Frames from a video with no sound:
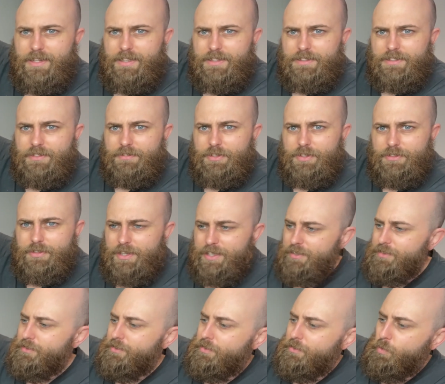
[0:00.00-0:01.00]
See, it feels like
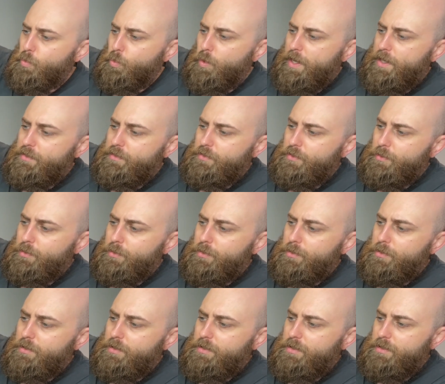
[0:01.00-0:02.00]
it's just way
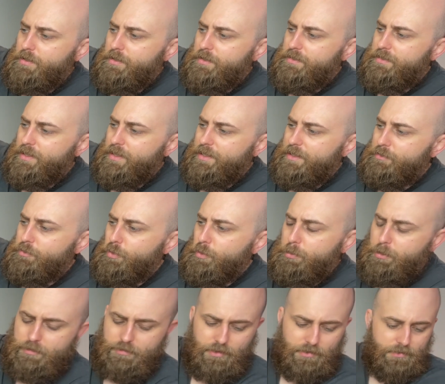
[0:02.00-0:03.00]
too, is that like
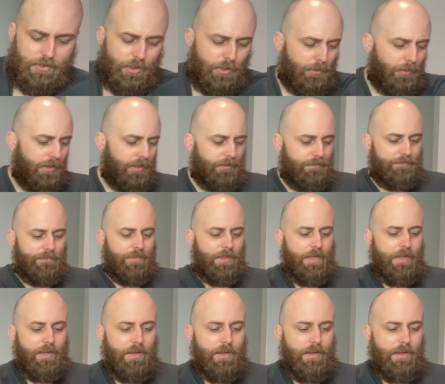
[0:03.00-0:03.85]
4.5? You know what?